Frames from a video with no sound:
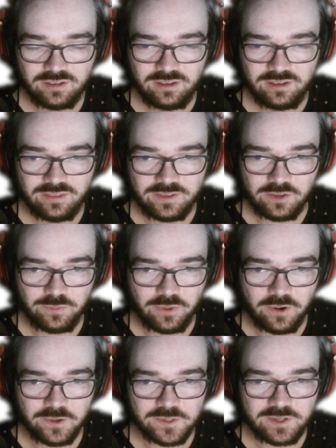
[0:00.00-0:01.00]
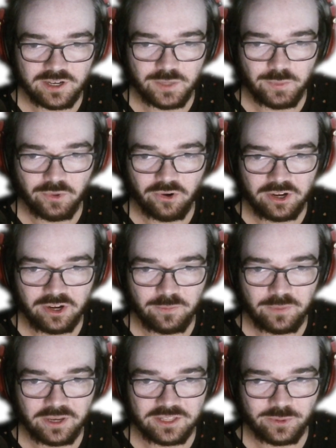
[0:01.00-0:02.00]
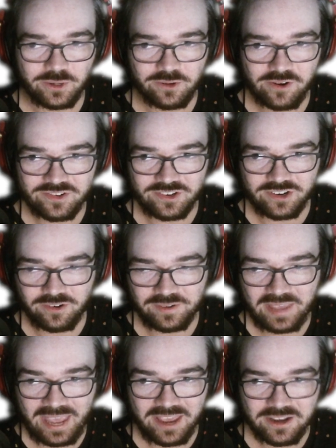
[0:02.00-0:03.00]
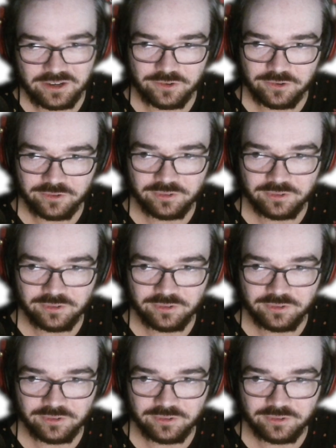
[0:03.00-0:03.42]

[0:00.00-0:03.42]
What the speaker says: this whole pose is kind of boring compared to what Orochimaru can do.